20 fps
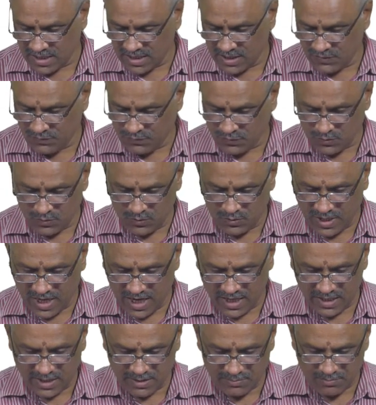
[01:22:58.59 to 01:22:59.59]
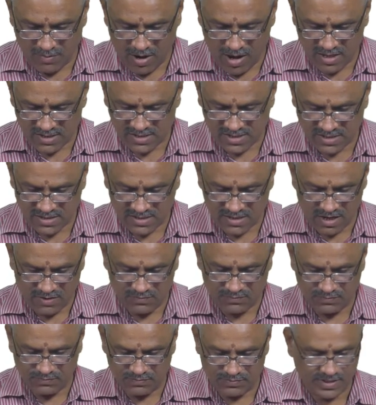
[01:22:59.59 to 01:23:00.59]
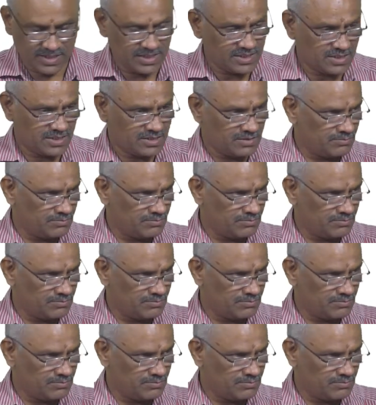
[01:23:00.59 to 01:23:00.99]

if you look at the mass of this,